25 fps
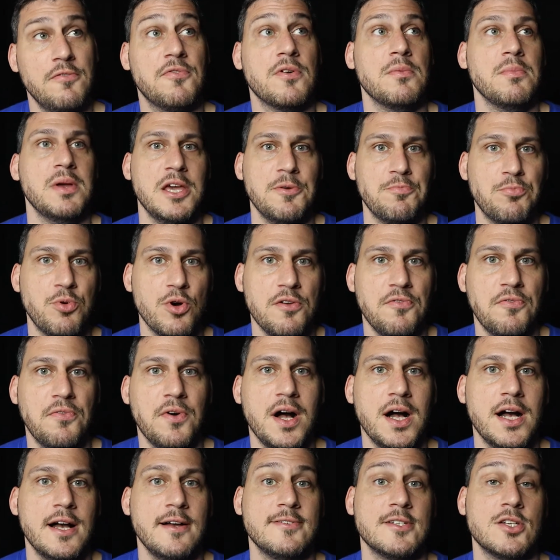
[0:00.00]
from
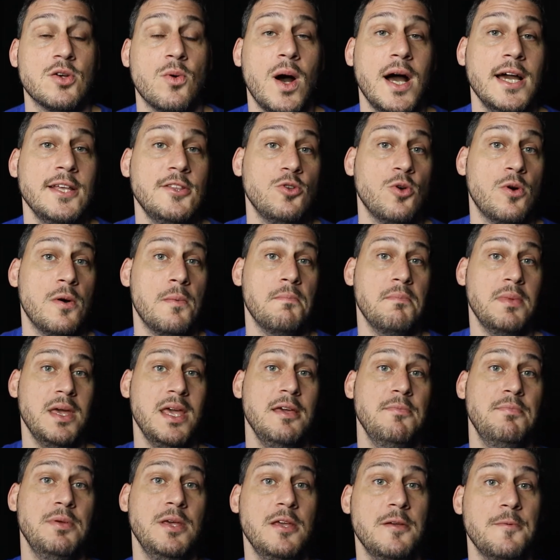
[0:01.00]
8.5. So I thought
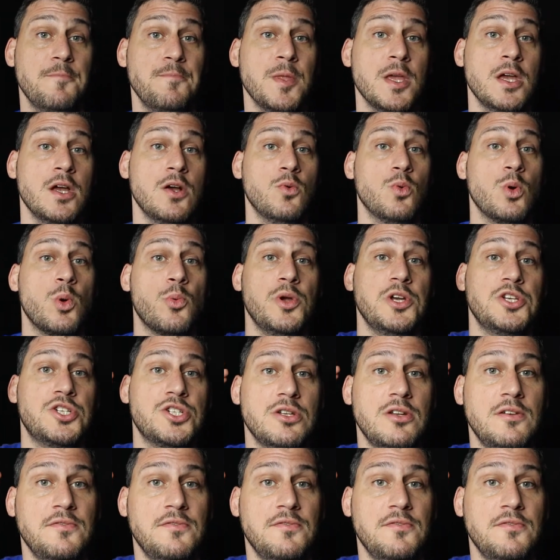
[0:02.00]
maybe we reached an